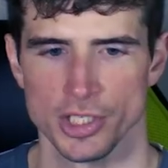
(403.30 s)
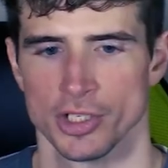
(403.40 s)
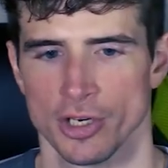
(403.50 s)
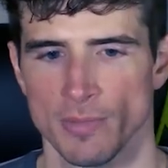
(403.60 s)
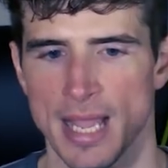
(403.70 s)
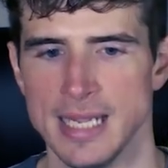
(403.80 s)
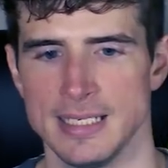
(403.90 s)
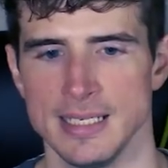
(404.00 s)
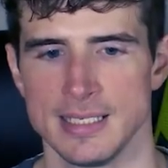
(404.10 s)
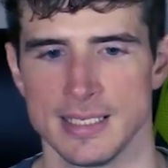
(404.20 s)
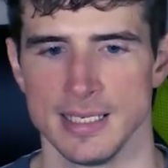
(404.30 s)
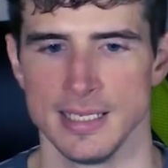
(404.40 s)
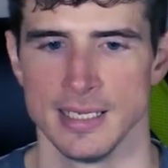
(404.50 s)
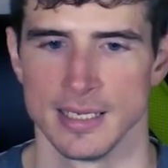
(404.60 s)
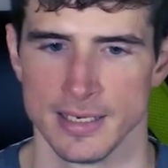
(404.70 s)
does the term
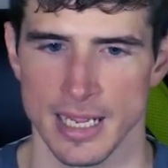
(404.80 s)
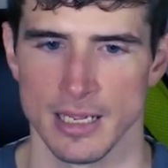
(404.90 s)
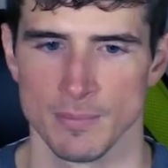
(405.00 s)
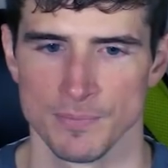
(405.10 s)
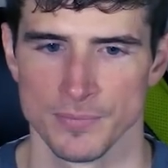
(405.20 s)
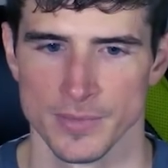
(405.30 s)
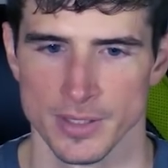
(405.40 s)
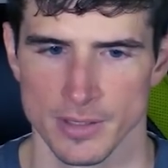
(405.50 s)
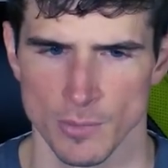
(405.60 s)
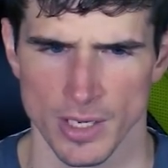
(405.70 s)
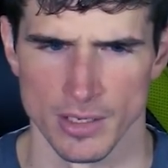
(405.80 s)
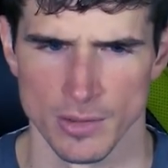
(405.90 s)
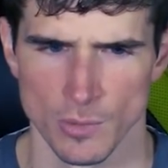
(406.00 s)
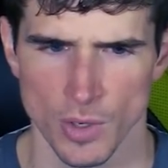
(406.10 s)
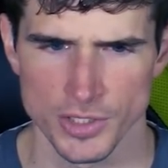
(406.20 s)
ATC
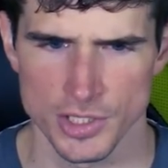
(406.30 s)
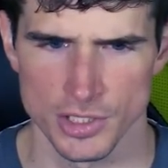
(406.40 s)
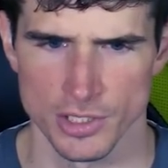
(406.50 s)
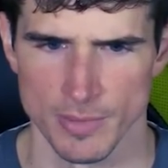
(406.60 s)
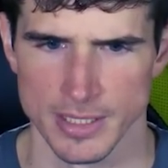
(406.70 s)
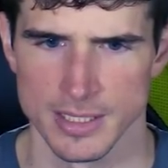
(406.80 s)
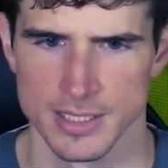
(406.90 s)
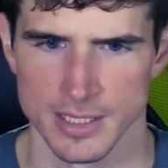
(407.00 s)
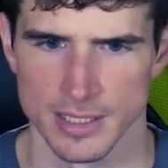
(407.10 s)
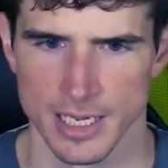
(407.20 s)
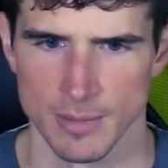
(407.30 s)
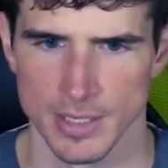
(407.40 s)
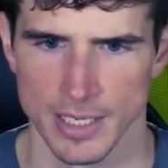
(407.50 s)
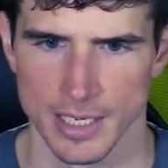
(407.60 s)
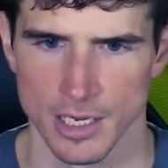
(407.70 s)
what does the term ATC
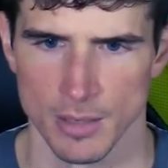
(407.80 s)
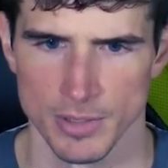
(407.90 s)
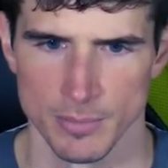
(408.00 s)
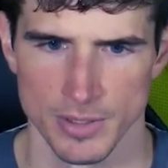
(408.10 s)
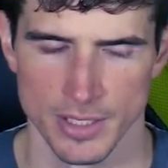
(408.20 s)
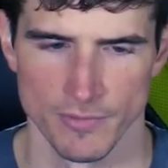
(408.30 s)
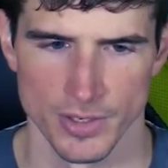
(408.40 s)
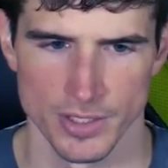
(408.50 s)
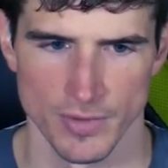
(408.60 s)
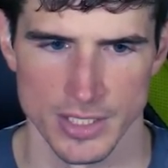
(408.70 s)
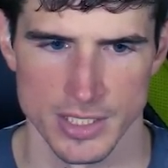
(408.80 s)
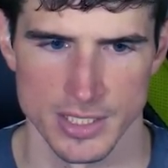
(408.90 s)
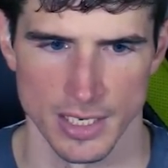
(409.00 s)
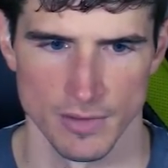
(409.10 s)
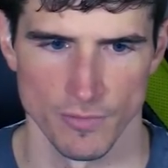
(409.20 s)
naming a commonly belayed device
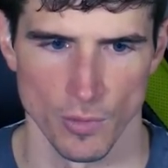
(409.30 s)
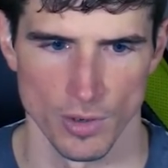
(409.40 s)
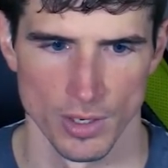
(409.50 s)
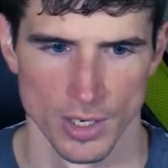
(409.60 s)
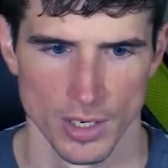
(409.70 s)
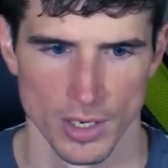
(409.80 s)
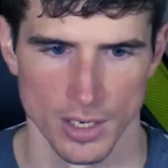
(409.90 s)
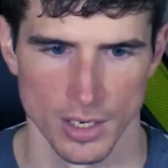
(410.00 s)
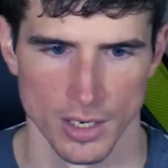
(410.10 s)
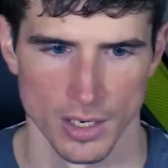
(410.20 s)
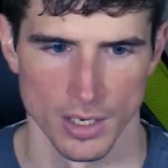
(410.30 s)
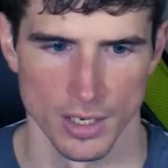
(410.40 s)
stand for? What